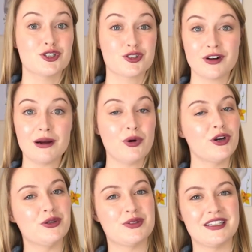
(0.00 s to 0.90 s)
Just grab
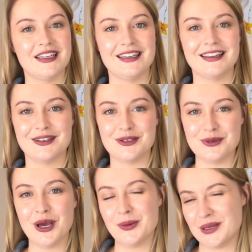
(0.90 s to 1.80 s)
what you see that you
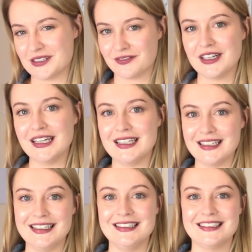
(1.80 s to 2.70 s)
know is a really
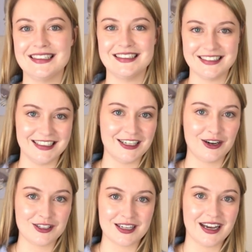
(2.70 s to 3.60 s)
easy
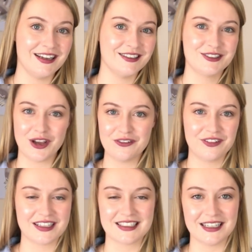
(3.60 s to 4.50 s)
declutter, and don't
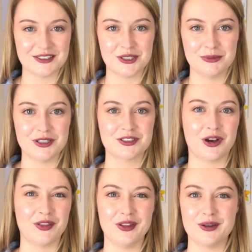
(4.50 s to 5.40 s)
fixate too much
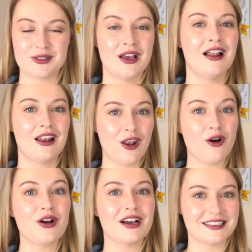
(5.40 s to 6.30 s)
on those
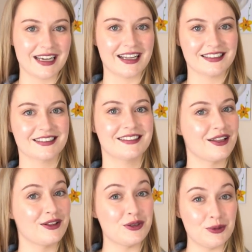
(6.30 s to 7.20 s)
longer tasks
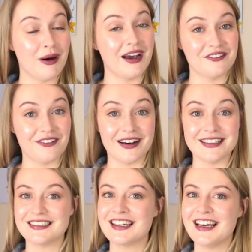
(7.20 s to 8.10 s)
that you might
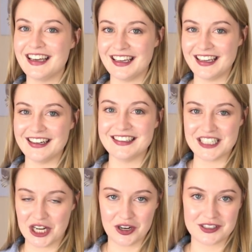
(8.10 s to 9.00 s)
find in
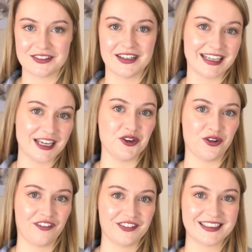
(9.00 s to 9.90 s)
decluttering in
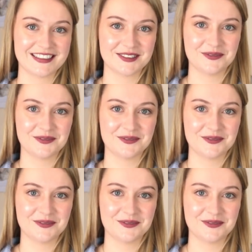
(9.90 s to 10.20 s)
your office.